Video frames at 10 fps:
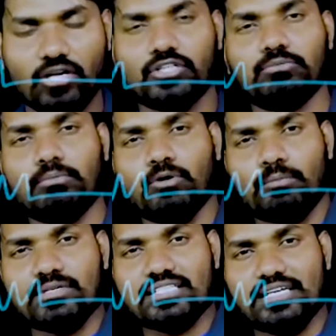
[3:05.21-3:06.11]
Or to be
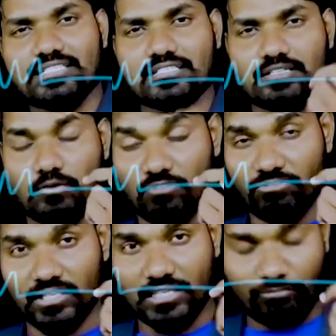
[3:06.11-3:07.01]
more precise,
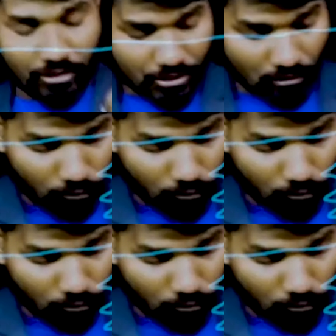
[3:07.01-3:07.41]
for the definition